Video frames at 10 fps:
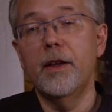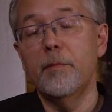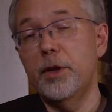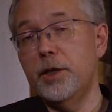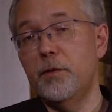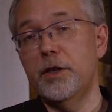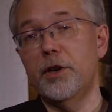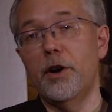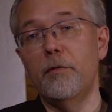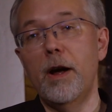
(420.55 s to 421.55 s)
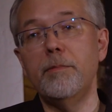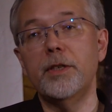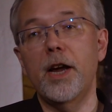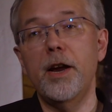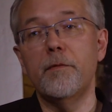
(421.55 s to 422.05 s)
Please visit our
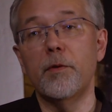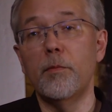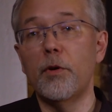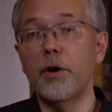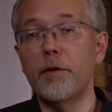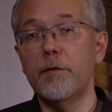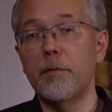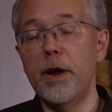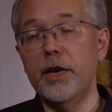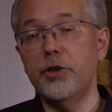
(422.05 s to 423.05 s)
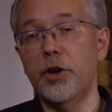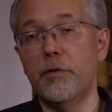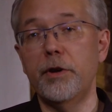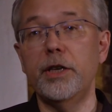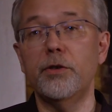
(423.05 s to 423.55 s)
website for more information
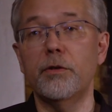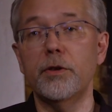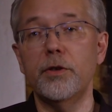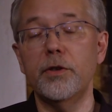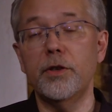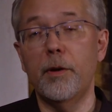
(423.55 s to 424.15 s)
and resources